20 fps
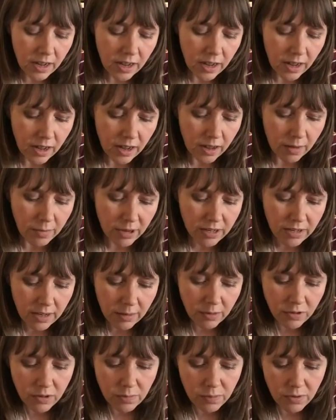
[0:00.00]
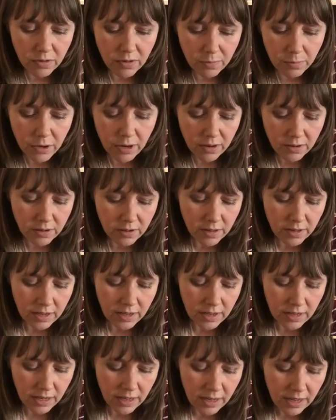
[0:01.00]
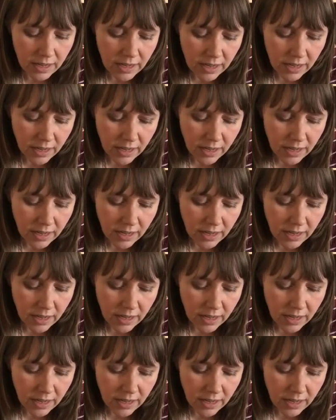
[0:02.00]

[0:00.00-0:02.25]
a tablespoon of parsley,